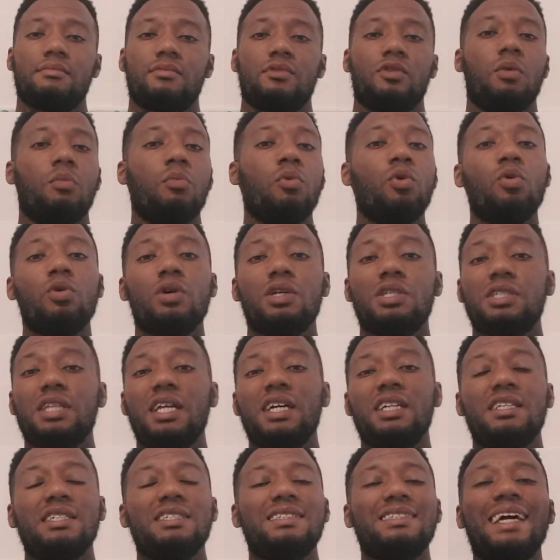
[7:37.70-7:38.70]
The mortgage
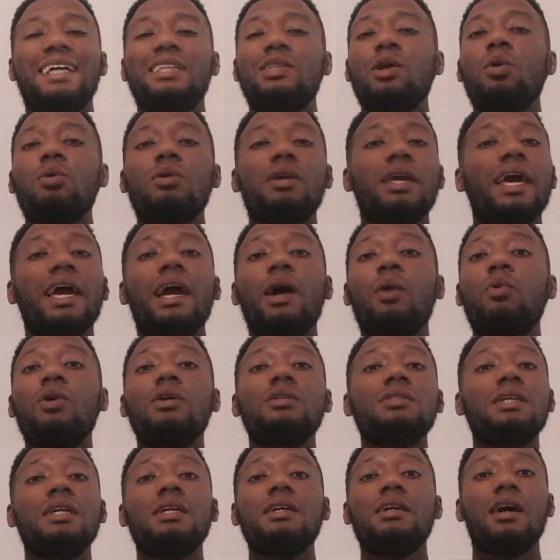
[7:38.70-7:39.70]
lenders, they don't care
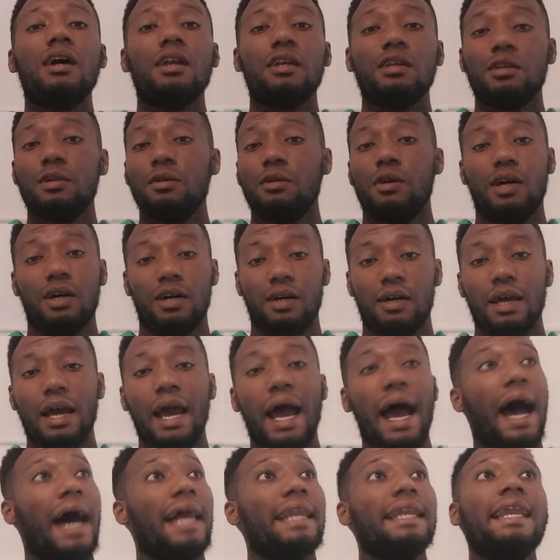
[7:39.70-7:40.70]
what skin colour you are.
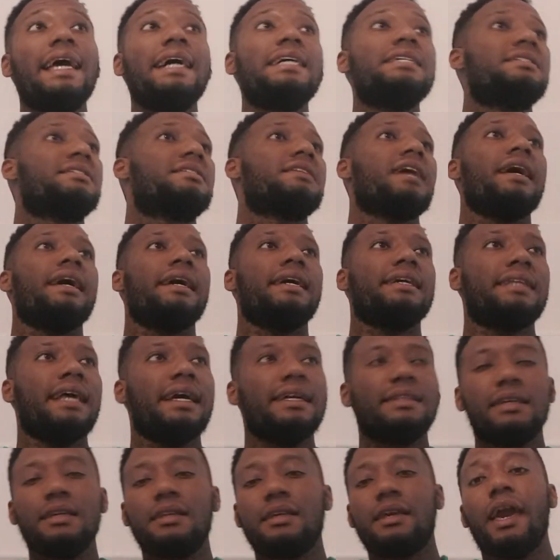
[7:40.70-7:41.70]
And let's say
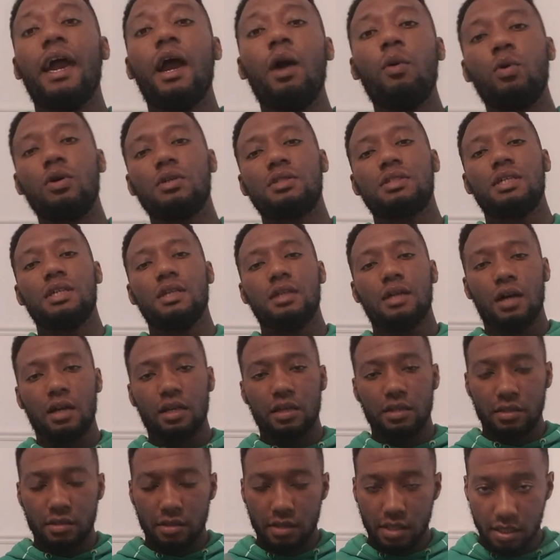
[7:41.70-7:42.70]
they did care what skin colour
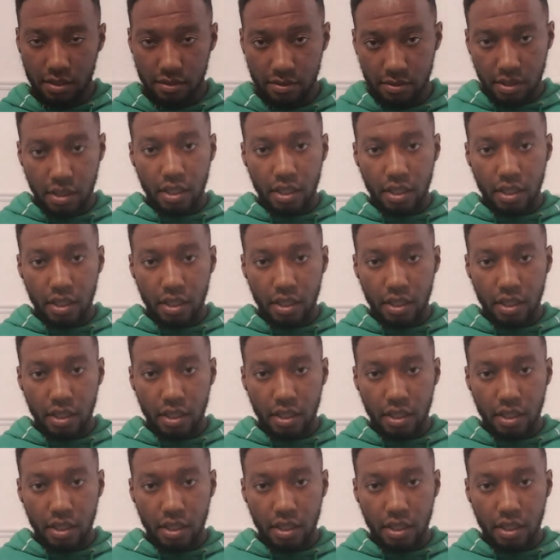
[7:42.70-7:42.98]
you are.